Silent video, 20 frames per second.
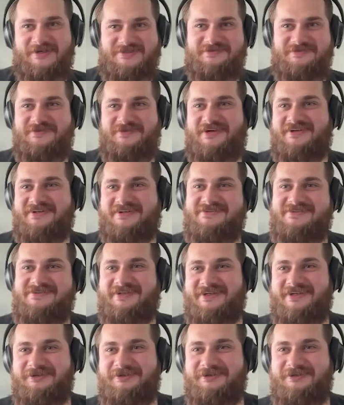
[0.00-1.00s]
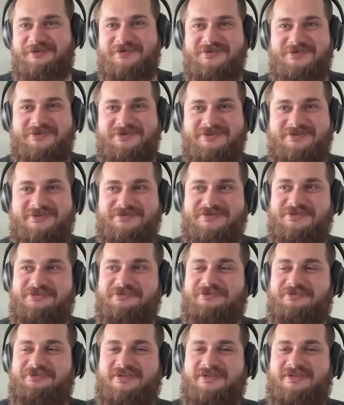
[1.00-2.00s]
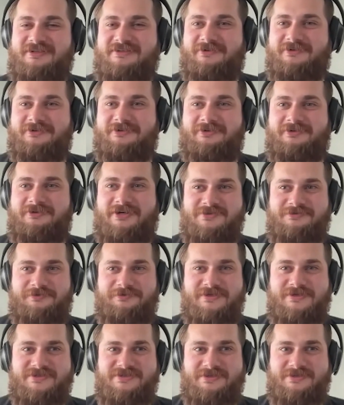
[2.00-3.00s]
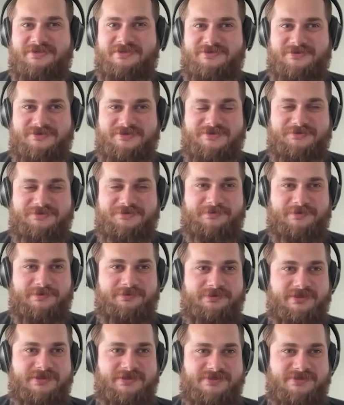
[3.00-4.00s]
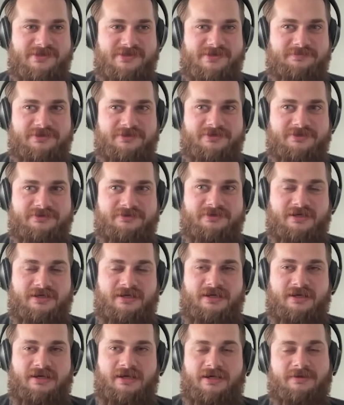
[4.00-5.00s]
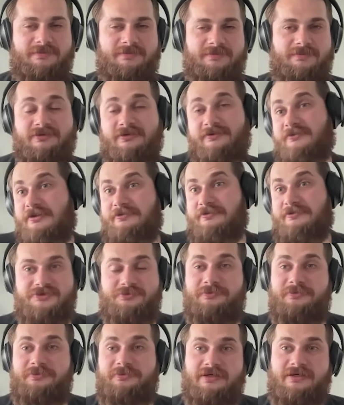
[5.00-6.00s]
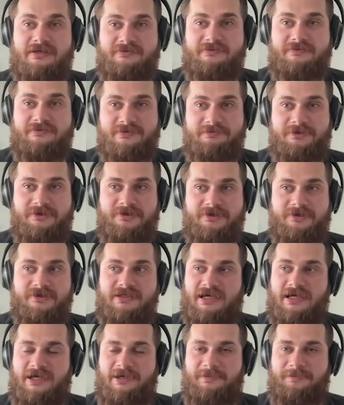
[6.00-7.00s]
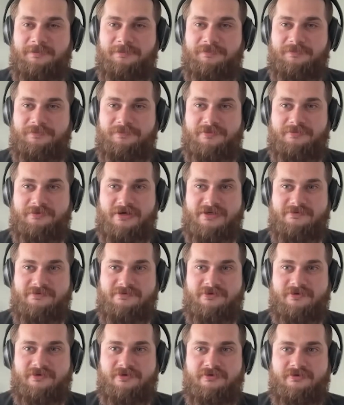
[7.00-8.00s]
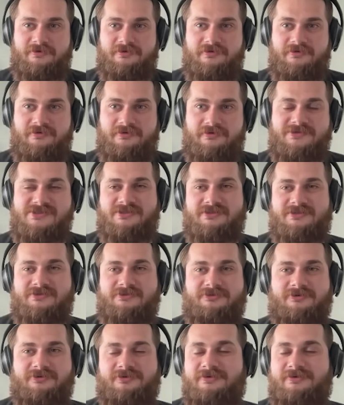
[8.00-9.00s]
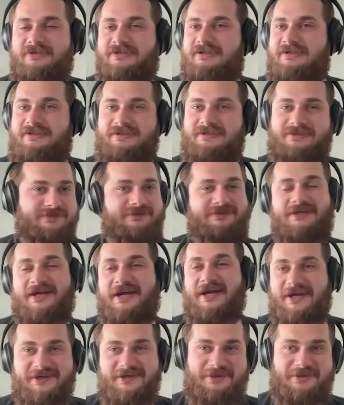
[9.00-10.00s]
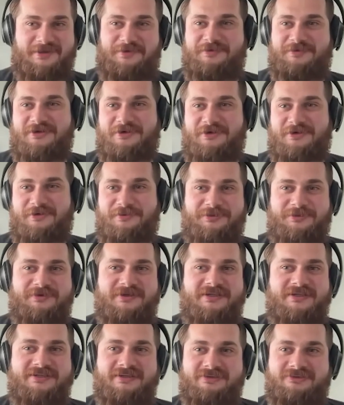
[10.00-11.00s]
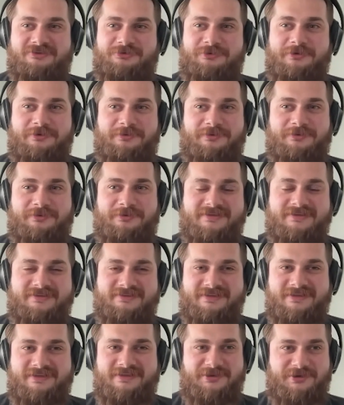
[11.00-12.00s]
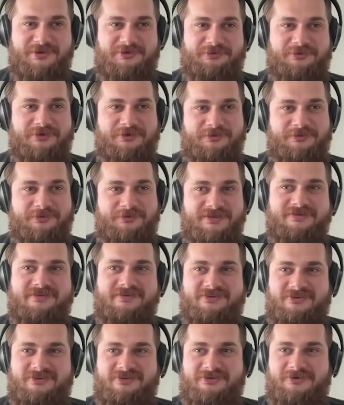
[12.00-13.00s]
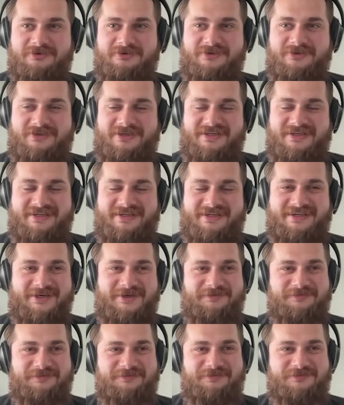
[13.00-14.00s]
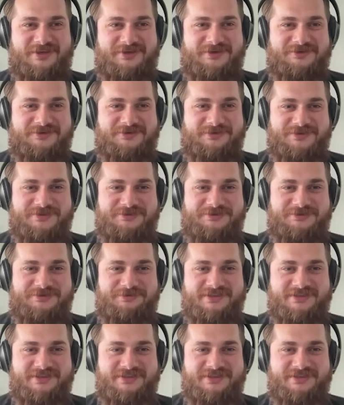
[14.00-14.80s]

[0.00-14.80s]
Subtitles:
awesome talks from the Zora team so far. So lots of amazing resources for people as they build. I love that this one went even deeper than the last talk. So yeah, I think we did a 101, a 201, and now a 301. So thank you so much for